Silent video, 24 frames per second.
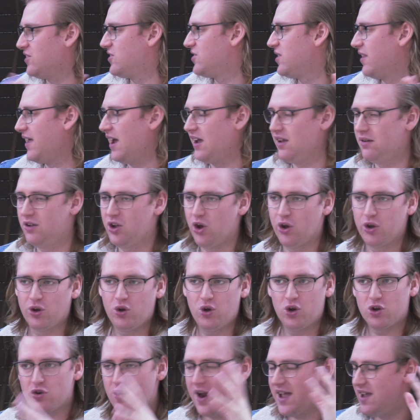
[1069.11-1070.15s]
So they go
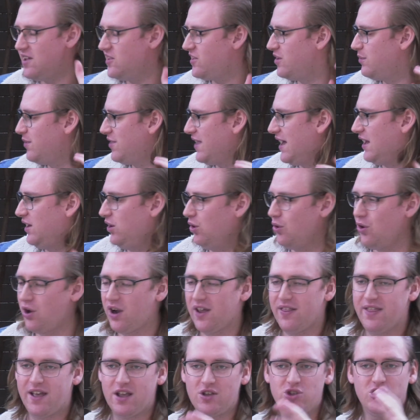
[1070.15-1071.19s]
crazy with their look
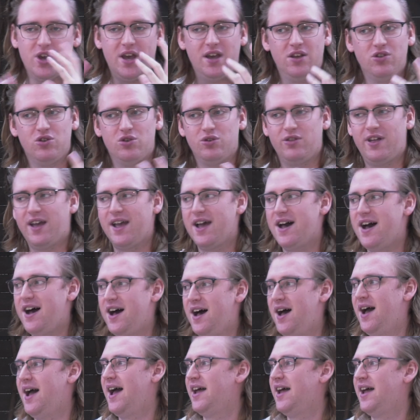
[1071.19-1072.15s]
and they change who they are.